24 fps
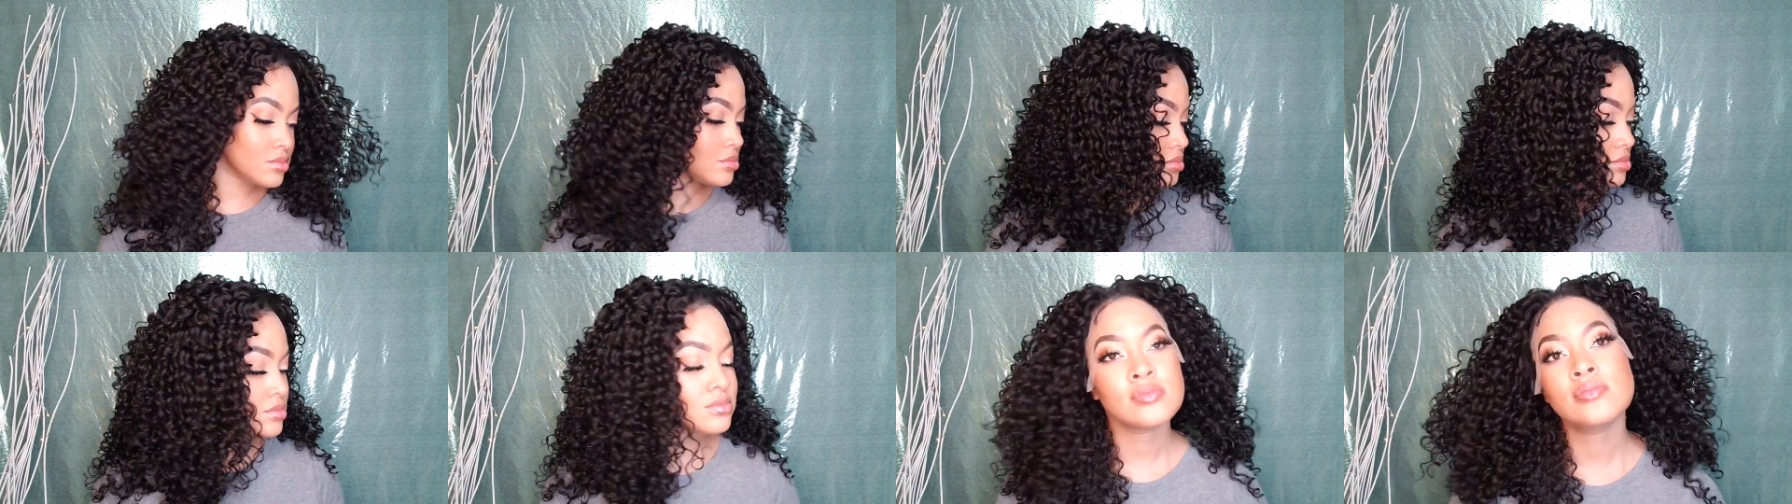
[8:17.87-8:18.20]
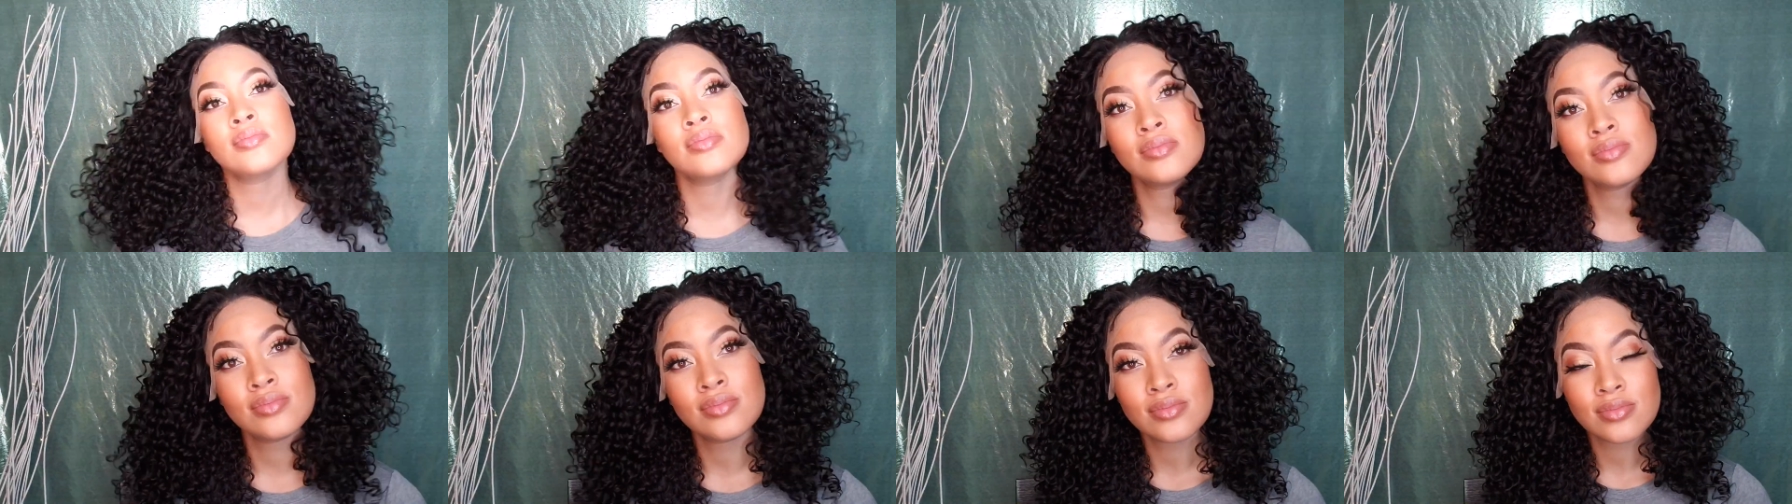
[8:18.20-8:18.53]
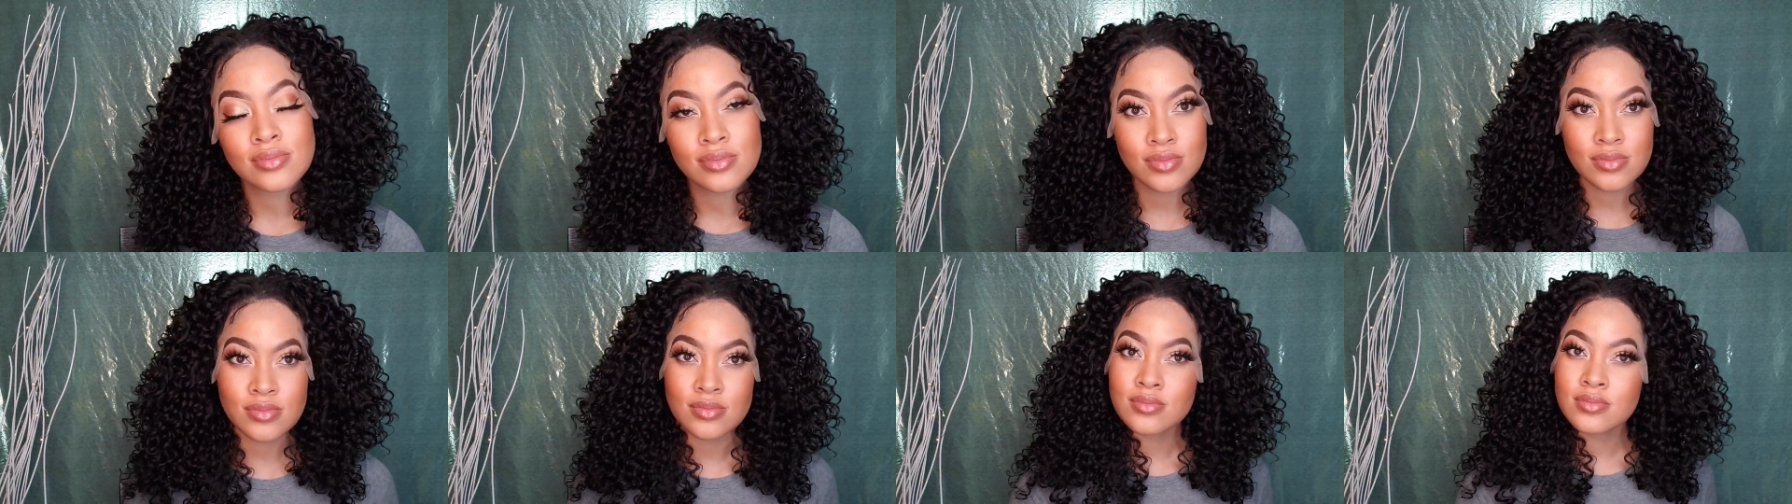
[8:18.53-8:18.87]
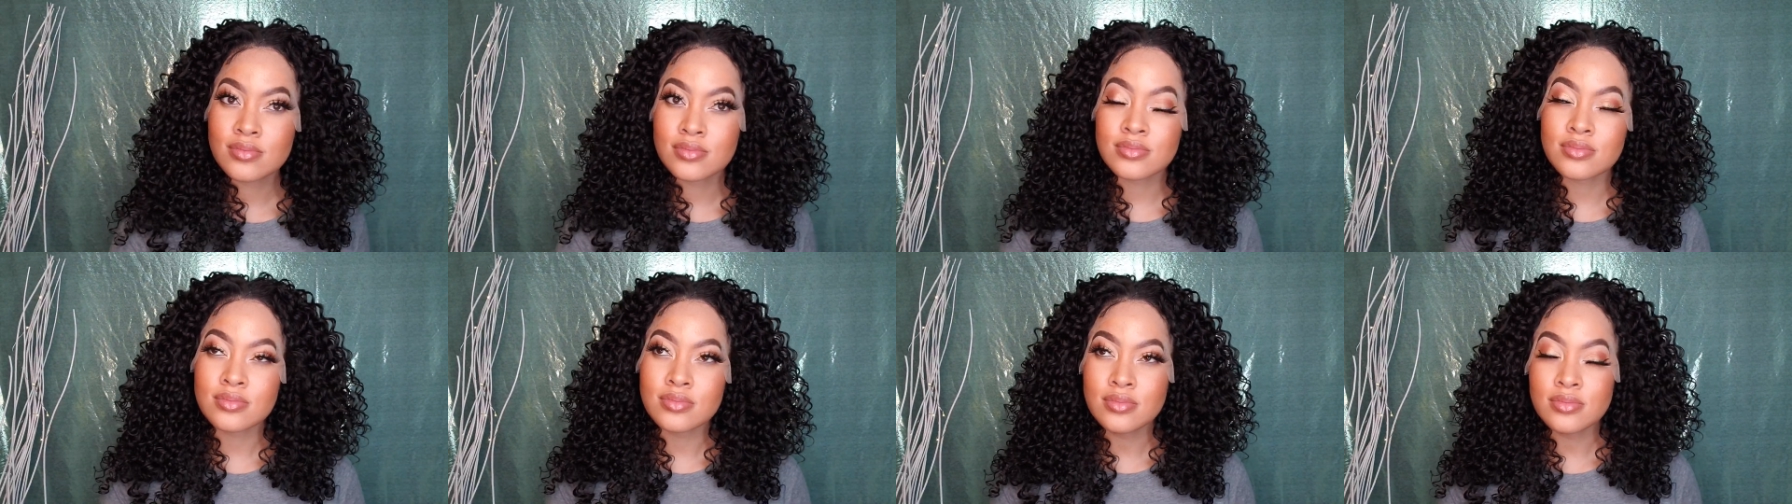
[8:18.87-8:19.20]
get to that
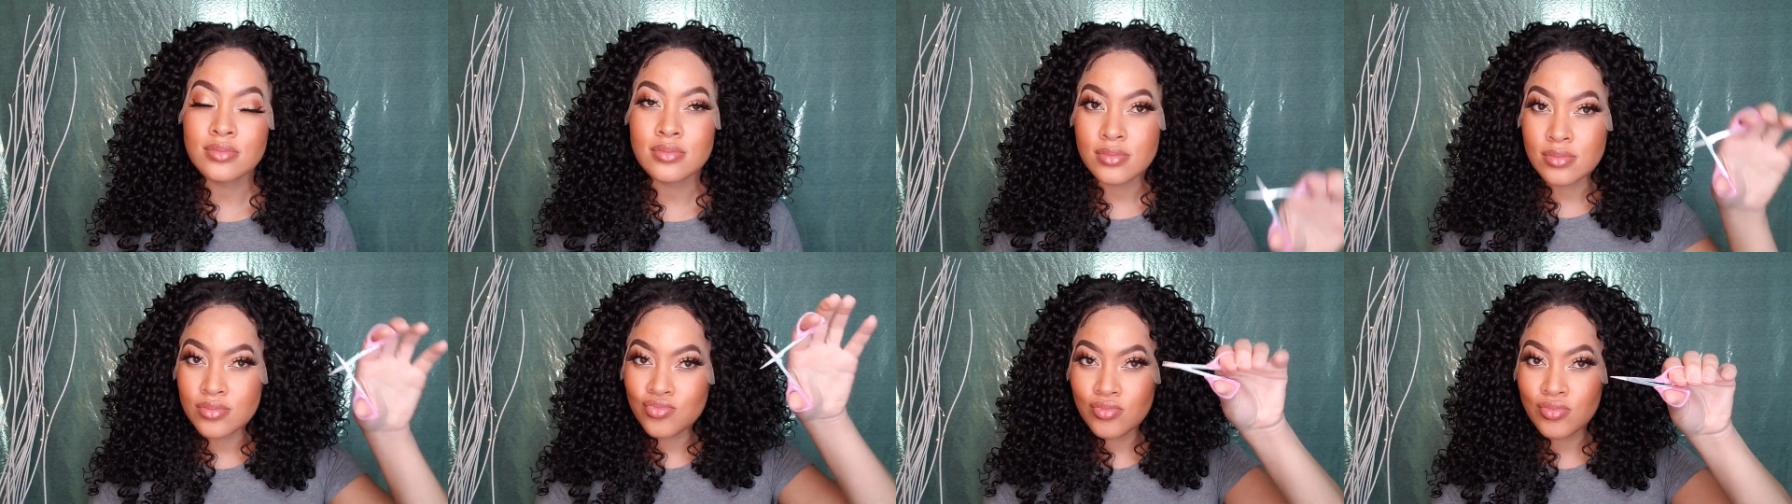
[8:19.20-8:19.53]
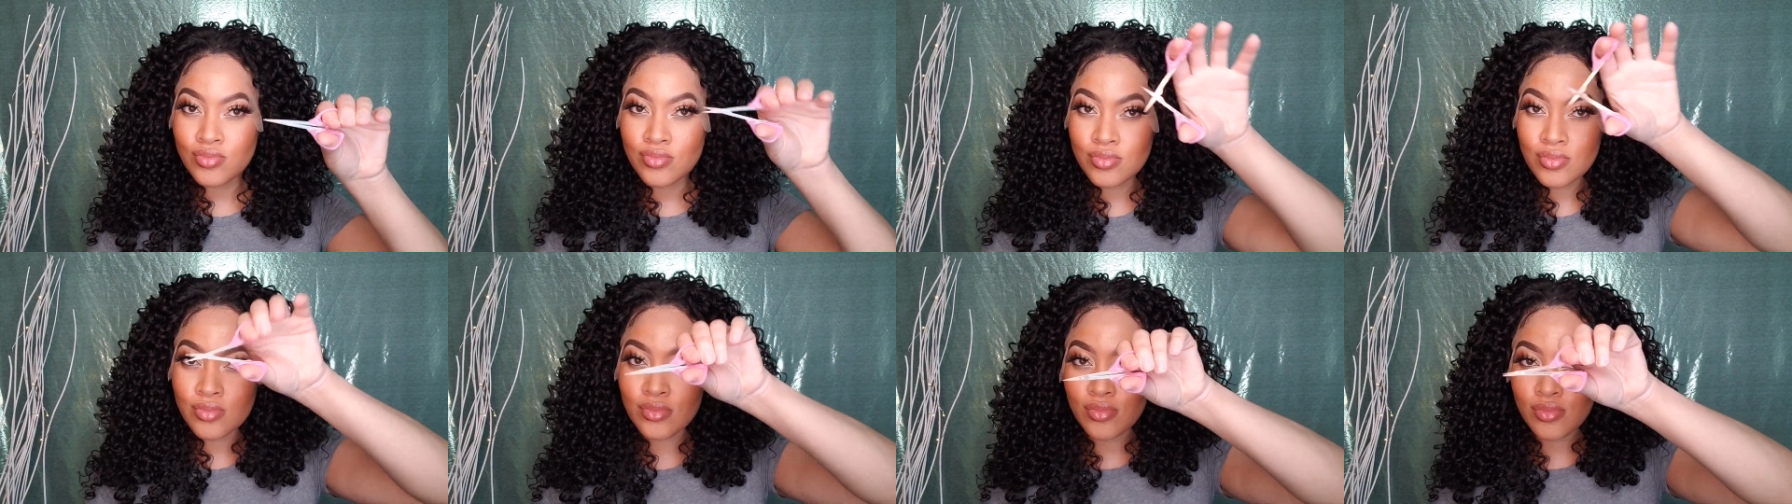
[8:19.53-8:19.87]
later but now